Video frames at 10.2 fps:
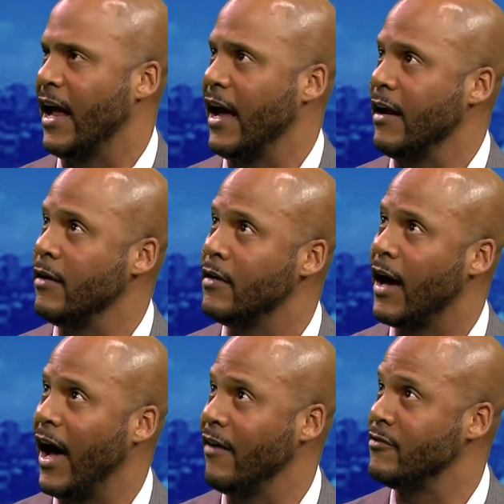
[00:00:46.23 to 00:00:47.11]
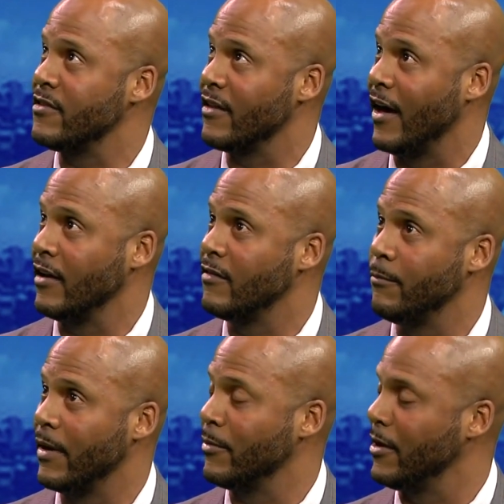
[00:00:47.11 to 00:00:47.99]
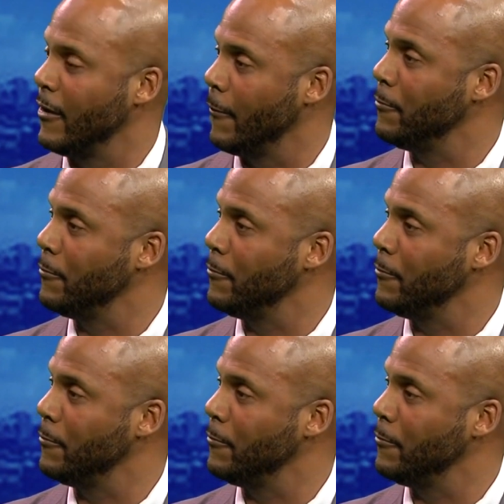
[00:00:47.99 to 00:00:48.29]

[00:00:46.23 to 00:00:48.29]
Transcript: And I, I've decided to be able to